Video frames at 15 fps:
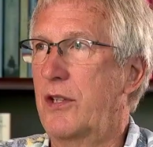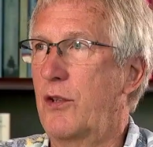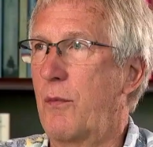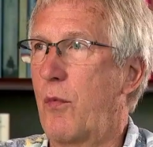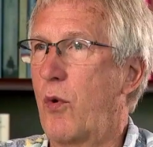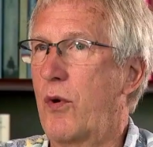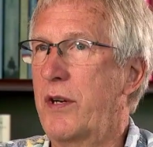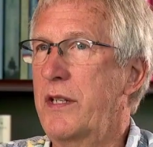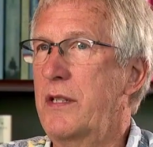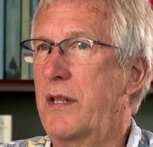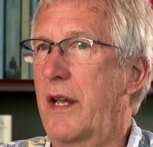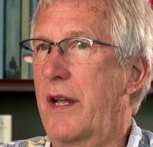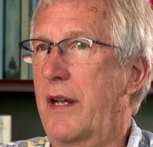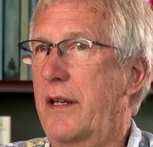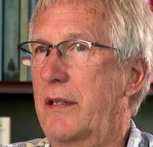In the morning,
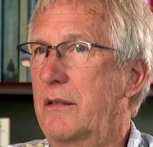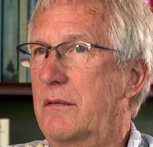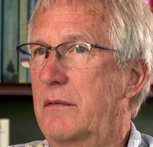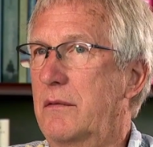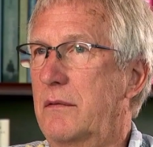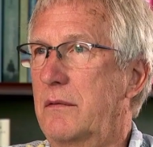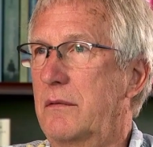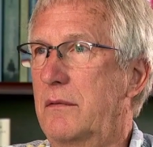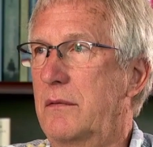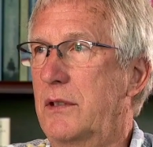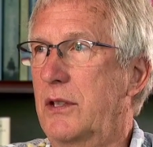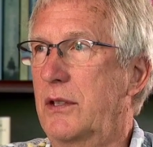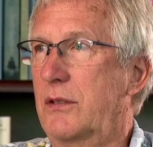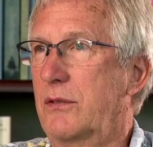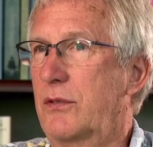they,
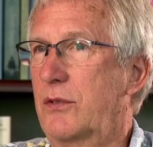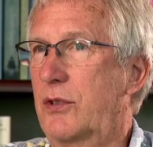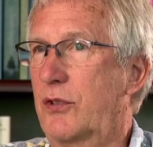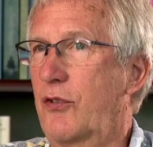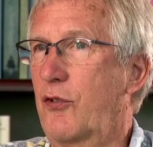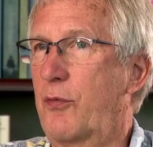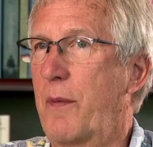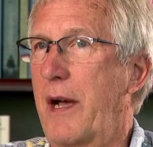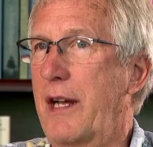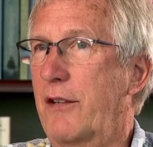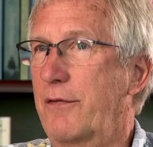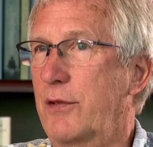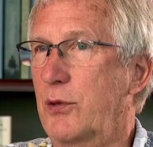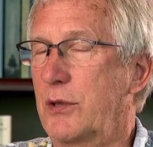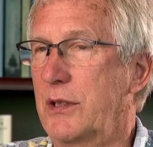you know, took the spinal
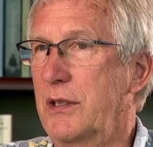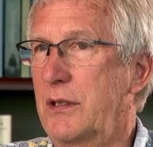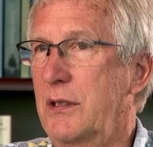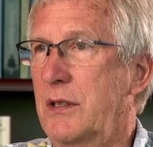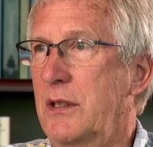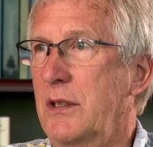fluid,